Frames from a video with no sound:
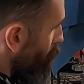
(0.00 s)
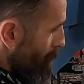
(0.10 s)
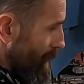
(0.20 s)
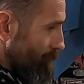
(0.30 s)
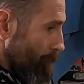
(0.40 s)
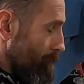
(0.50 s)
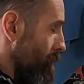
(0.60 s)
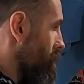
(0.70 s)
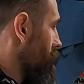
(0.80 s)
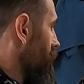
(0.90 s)
mandrel
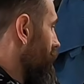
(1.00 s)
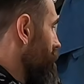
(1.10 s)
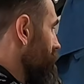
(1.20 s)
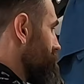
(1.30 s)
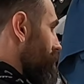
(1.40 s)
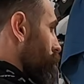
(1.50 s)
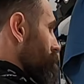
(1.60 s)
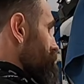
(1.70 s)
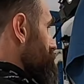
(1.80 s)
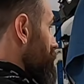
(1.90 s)
bender, and then it's like we
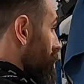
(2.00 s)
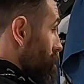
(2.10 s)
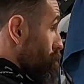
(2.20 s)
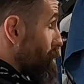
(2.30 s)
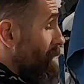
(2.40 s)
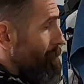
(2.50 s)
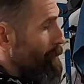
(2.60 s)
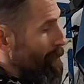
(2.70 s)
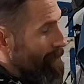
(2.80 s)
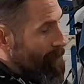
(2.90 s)
just maybe have
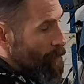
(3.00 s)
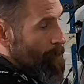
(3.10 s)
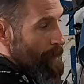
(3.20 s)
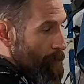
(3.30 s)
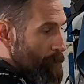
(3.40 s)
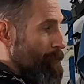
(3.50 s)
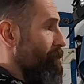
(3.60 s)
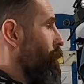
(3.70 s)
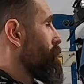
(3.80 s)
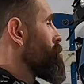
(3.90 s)
people haven't know about it, but we
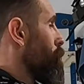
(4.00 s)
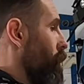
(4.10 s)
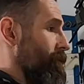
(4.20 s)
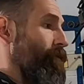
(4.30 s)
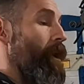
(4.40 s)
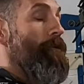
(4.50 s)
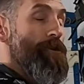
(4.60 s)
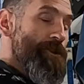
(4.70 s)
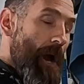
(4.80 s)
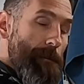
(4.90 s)
prefer to do work for other
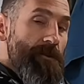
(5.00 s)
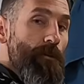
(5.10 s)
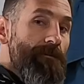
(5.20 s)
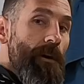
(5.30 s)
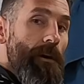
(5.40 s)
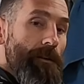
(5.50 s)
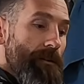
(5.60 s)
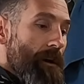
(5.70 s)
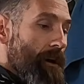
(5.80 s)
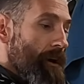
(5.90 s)
shops, and we've
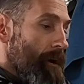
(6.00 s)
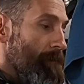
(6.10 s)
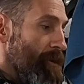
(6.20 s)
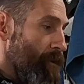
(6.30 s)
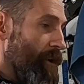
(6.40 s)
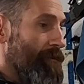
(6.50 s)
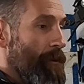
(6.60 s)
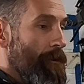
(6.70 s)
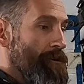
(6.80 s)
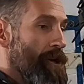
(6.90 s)
done bend rails
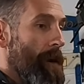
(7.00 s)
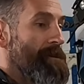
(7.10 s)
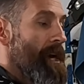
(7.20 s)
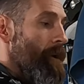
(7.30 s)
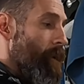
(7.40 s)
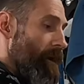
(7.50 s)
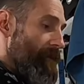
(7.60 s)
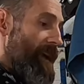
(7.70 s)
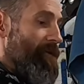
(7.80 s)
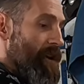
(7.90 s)
for other shops where if
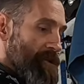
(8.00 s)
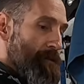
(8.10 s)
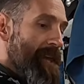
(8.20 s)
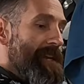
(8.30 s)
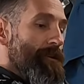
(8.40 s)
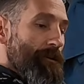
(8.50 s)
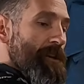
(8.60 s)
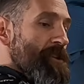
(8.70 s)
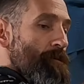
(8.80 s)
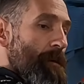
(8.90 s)
they have a customer, they can deal with
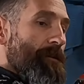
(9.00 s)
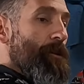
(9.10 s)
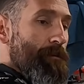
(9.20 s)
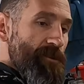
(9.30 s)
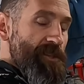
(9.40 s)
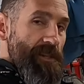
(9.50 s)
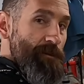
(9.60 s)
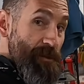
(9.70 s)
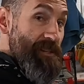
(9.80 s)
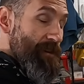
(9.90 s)
the customer about their
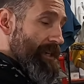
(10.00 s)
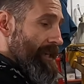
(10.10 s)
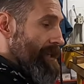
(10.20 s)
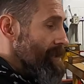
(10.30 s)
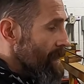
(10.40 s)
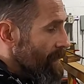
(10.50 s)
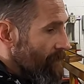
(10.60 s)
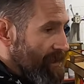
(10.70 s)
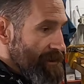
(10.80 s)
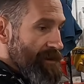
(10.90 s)
specific needs.
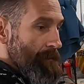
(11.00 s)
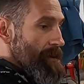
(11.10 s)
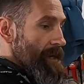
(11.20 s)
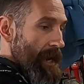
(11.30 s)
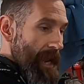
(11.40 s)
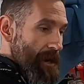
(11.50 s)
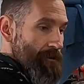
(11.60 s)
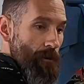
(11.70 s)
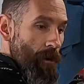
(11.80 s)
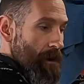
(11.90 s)
They can send me a
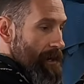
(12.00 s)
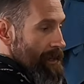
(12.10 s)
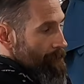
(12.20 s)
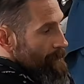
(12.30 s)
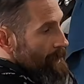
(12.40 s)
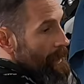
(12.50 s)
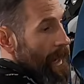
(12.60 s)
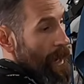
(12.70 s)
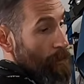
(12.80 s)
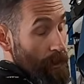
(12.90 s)
hand drawing, and
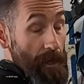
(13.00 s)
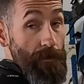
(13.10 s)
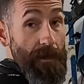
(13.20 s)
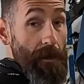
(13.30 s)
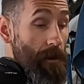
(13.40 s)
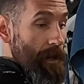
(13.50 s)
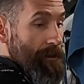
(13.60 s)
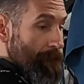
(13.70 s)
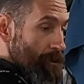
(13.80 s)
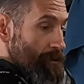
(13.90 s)
then what I do is I'll
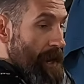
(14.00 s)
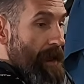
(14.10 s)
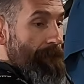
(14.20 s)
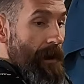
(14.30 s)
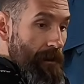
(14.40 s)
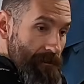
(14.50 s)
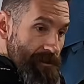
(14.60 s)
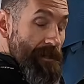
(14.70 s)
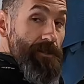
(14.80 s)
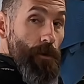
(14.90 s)
convert to a CAD file,
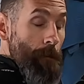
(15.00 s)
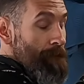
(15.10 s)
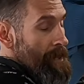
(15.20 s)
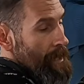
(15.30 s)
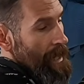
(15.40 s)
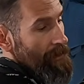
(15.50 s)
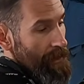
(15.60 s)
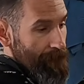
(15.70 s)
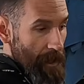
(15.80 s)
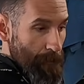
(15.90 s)
send it to them, and
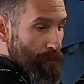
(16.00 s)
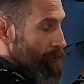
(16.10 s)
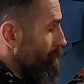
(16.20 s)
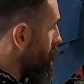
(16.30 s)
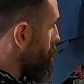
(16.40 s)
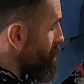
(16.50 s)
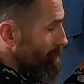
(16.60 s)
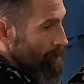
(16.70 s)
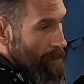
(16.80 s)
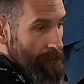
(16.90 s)
then if they approve it, I bend
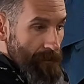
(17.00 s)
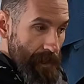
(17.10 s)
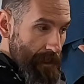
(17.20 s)
them up, and they